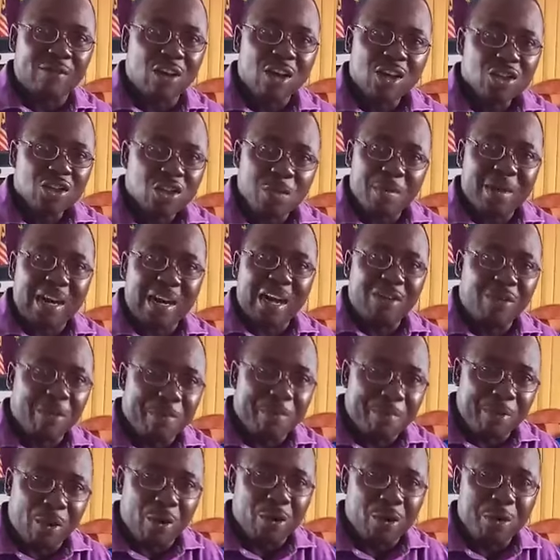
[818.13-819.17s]
someone have to
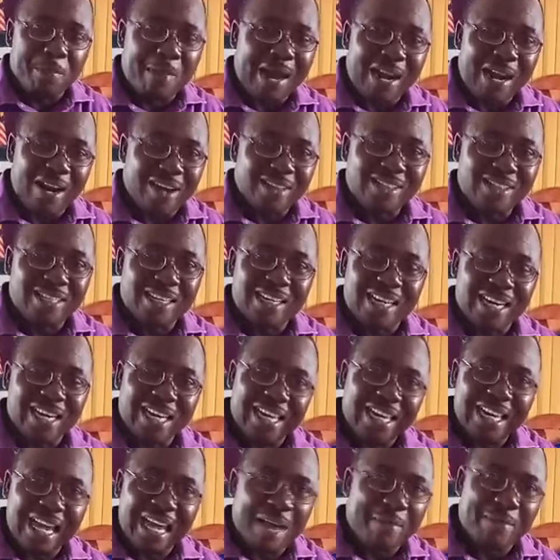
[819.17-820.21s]
bond you biologically.
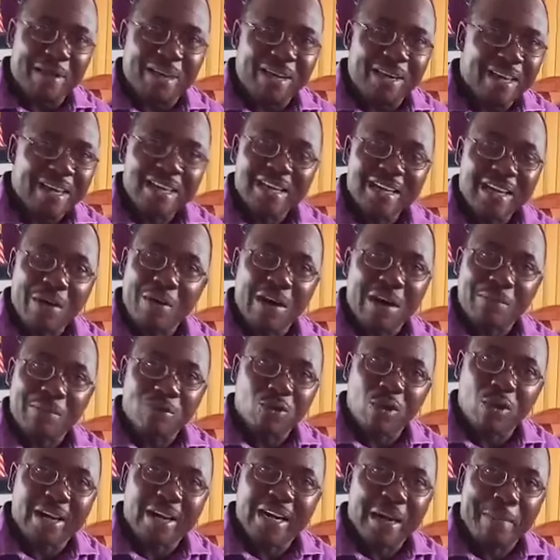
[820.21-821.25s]
I mean, now what I'm
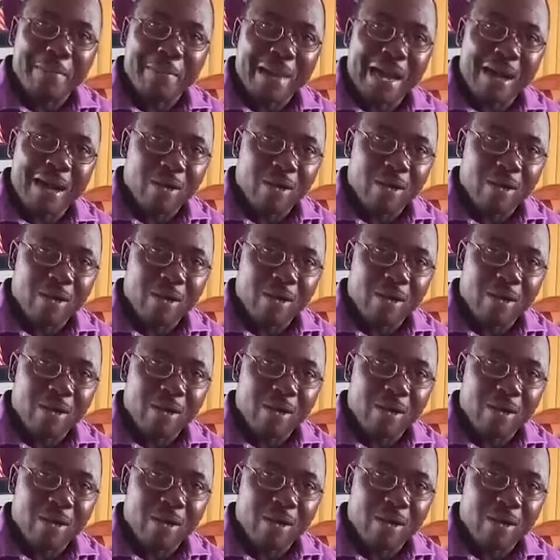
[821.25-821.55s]
talking about.